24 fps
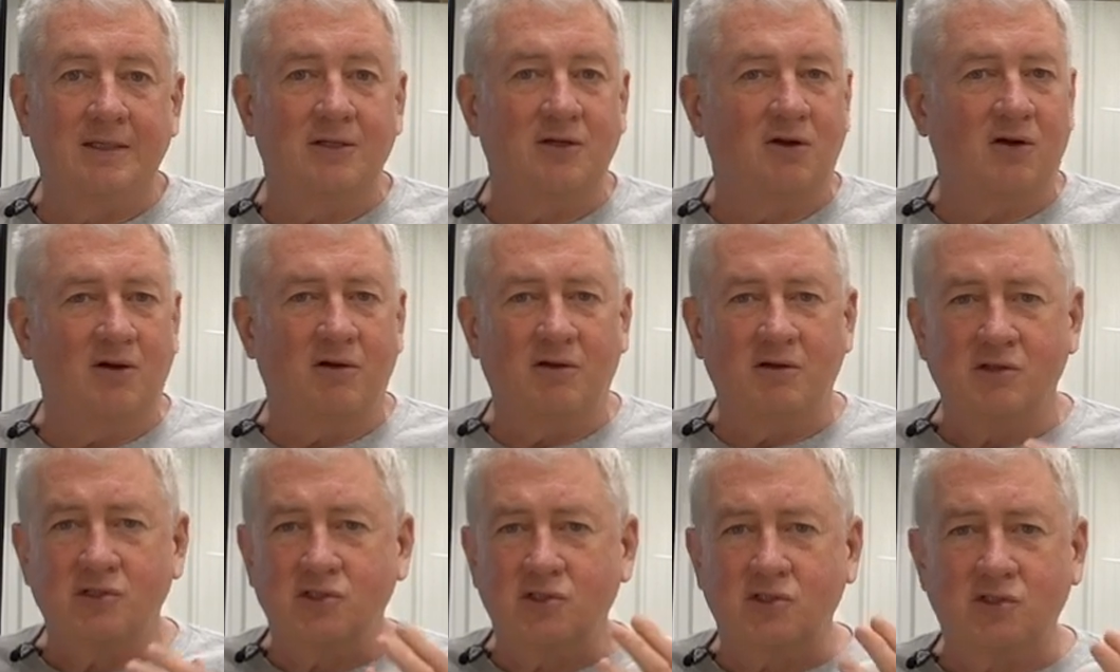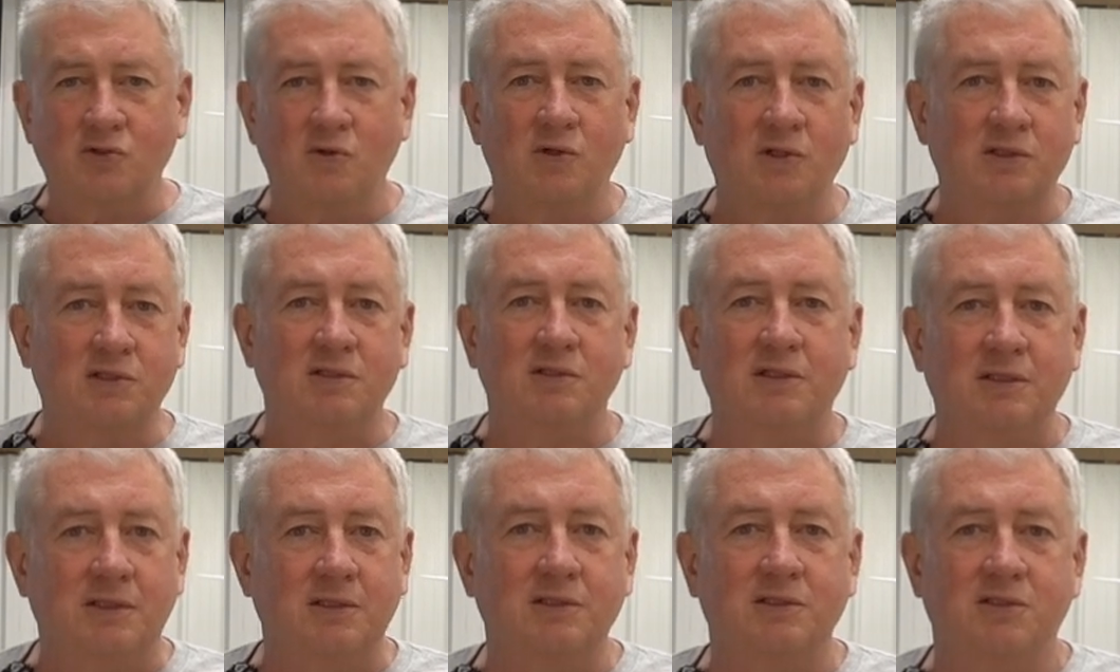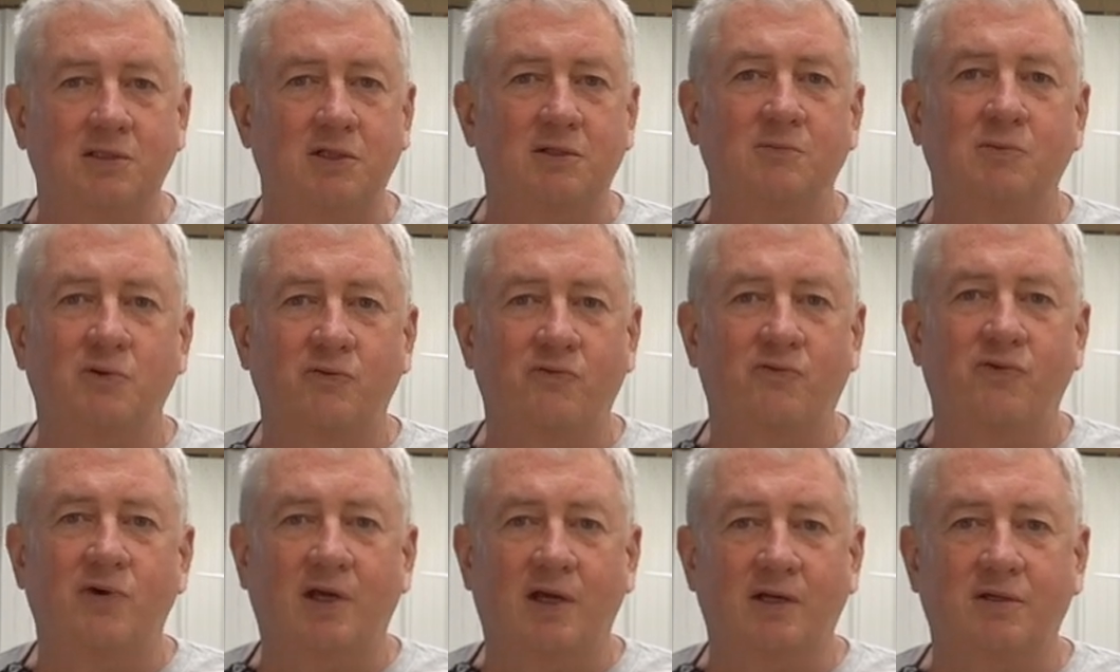There are all sorts of these
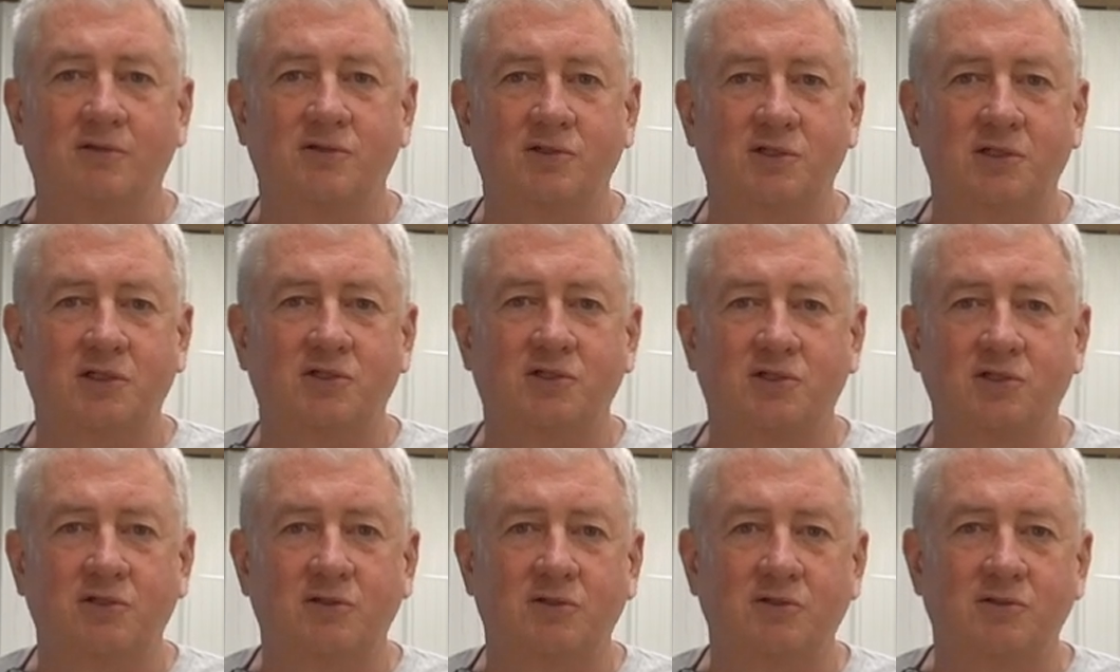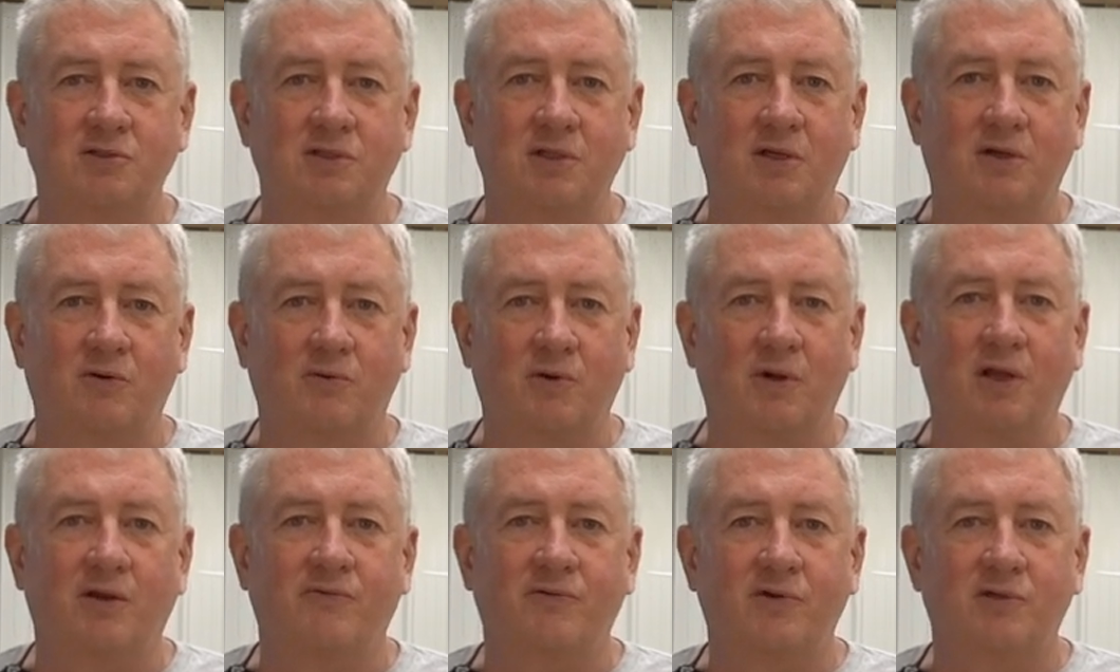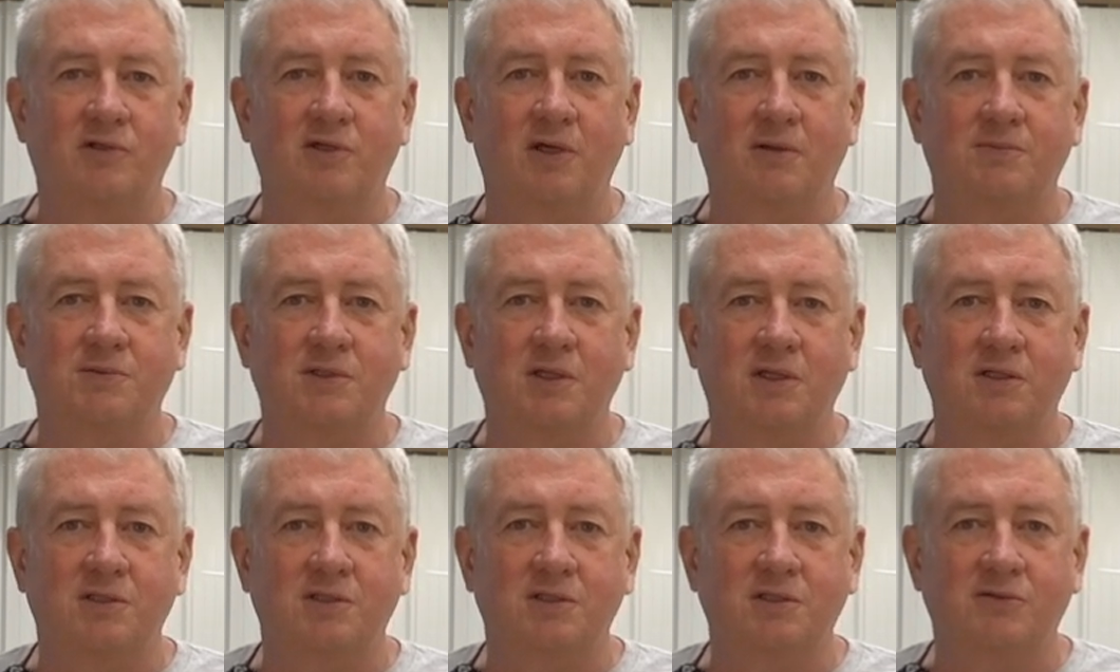human factors issues that are relevant to
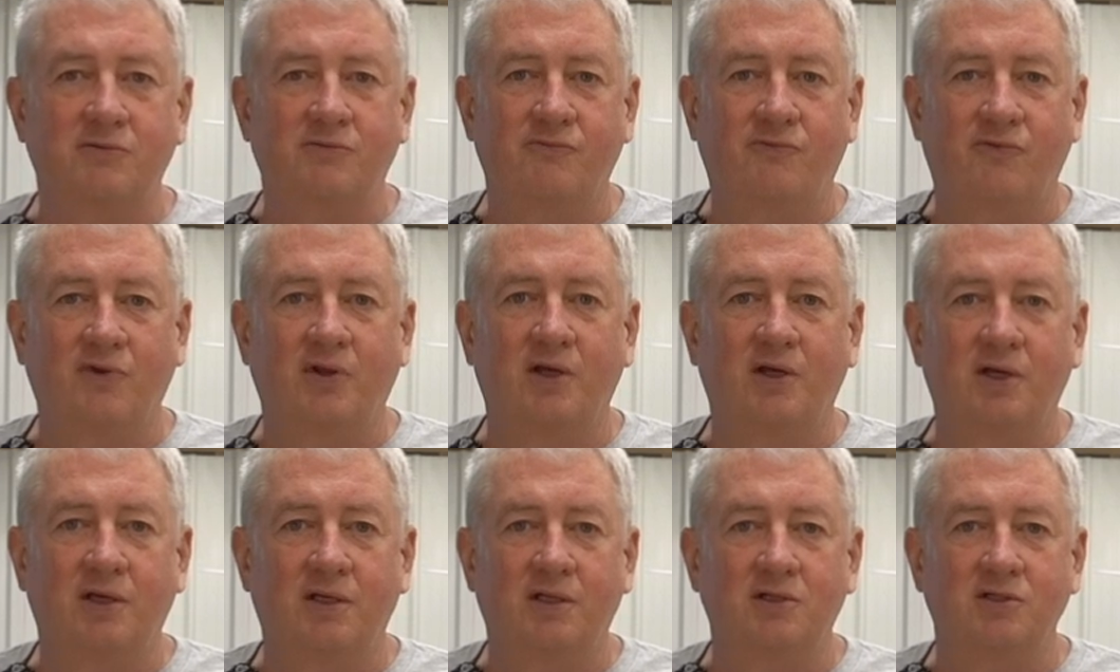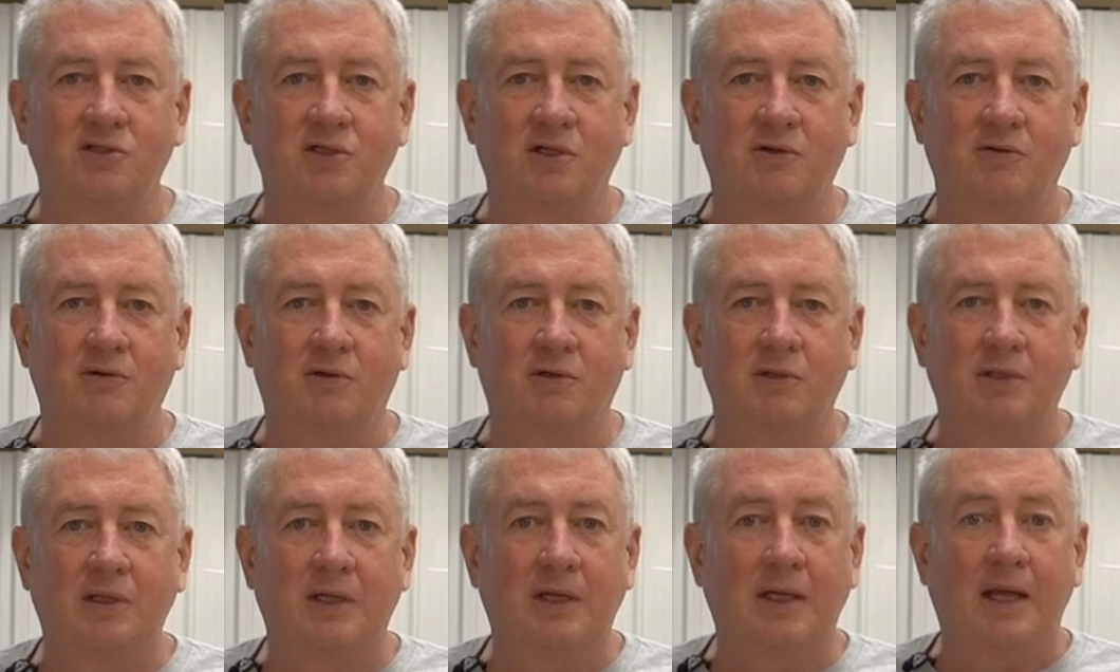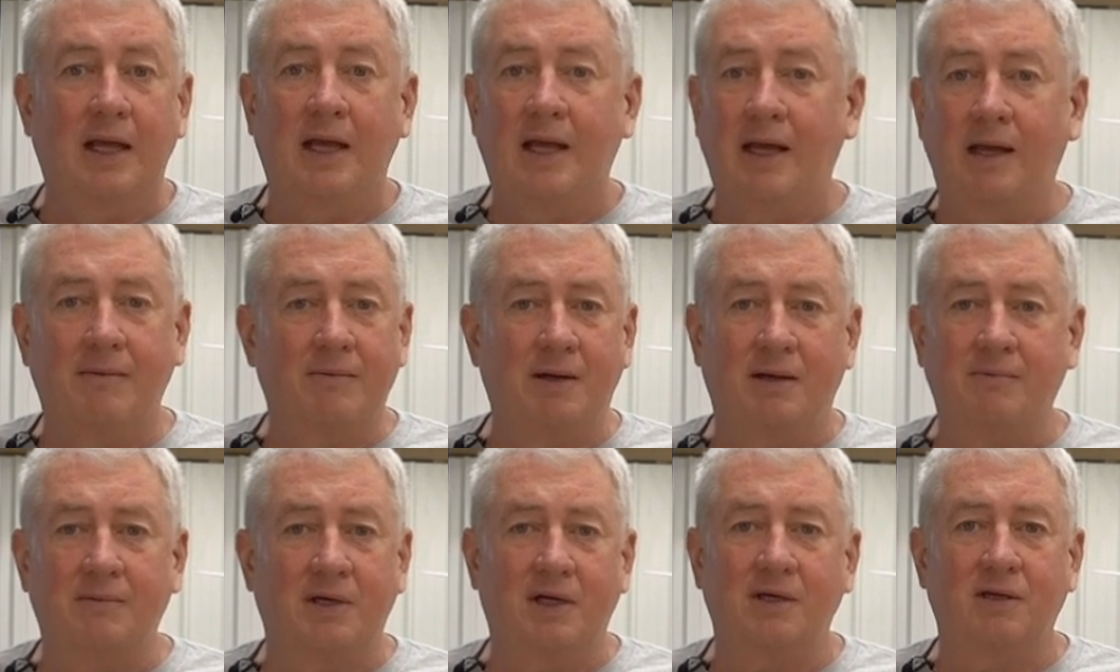upsets and flying in general,
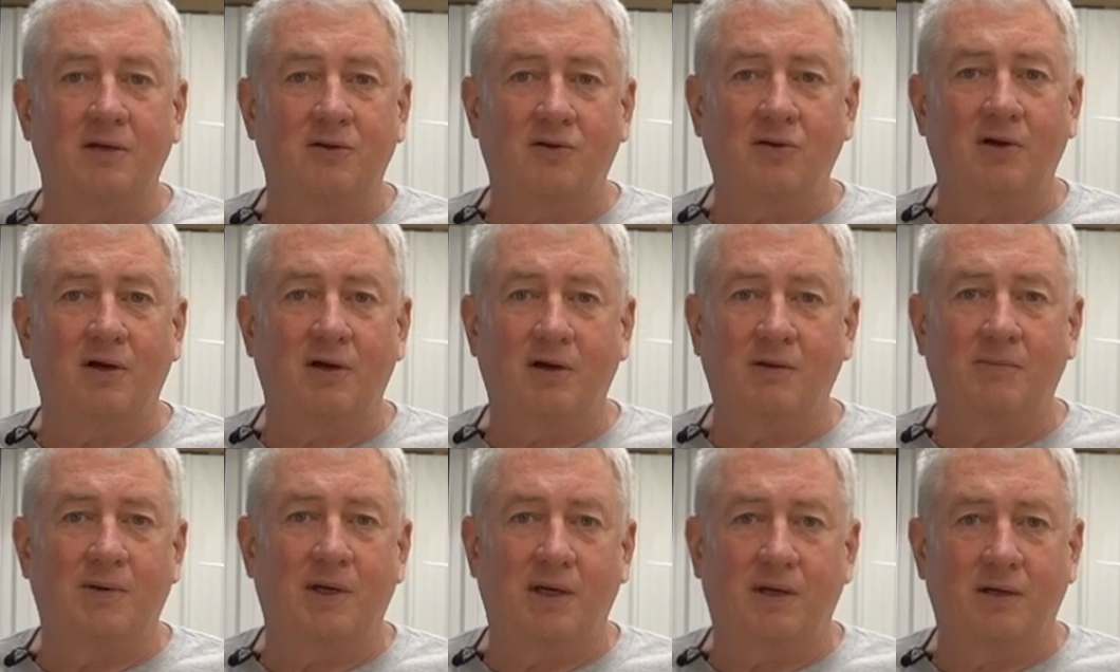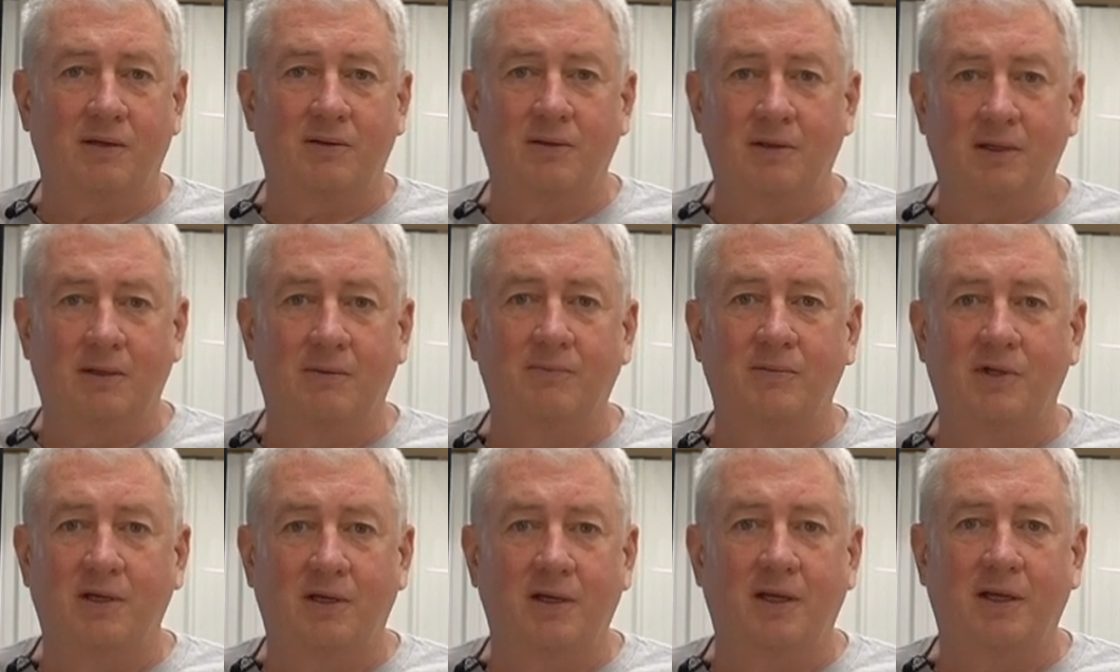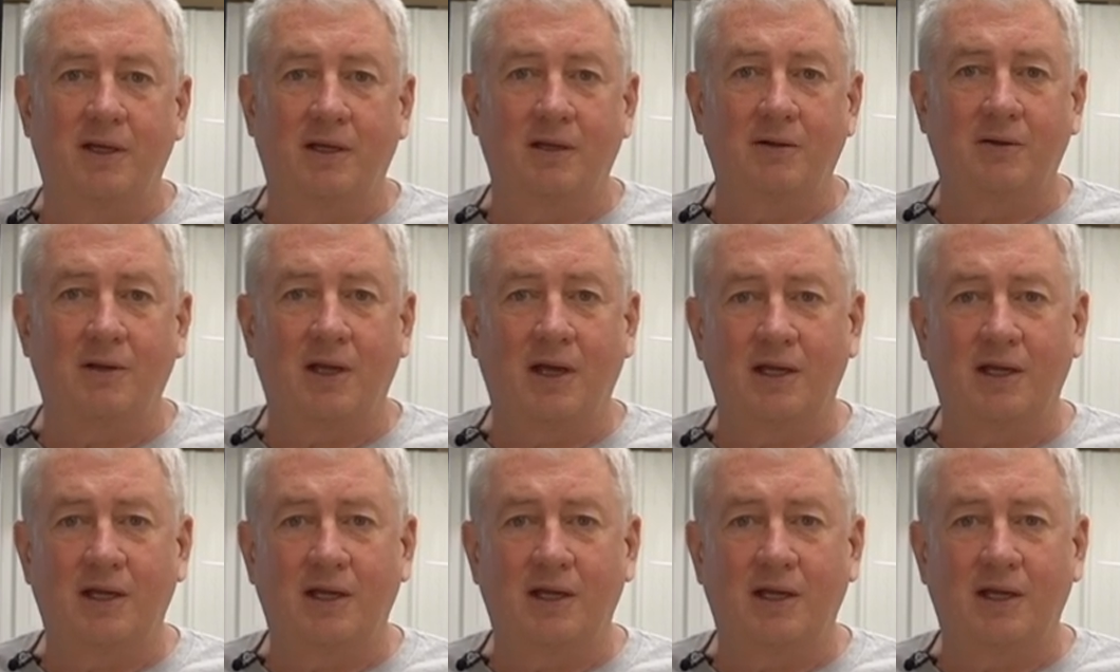but I'm not going to talk about them today.